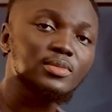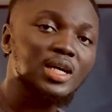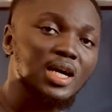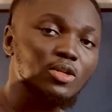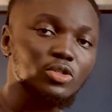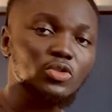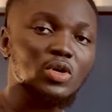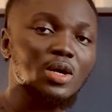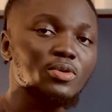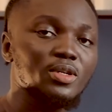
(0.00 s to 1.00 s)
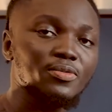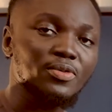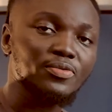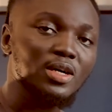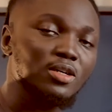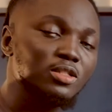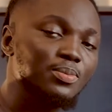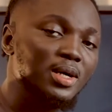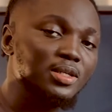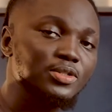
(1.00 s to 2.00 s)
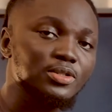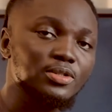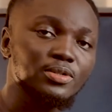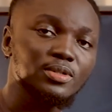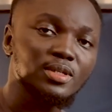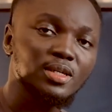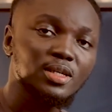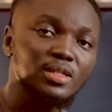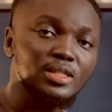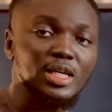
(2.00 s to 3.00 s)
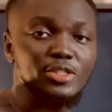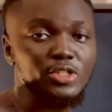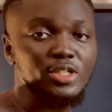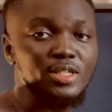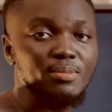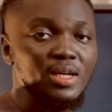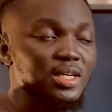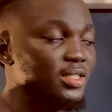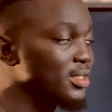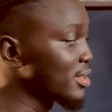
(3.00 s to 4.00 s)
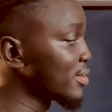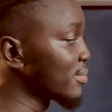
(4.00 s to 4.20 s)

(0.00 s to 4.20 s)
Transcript: And also, I will refer us back to the exhaustion imbalance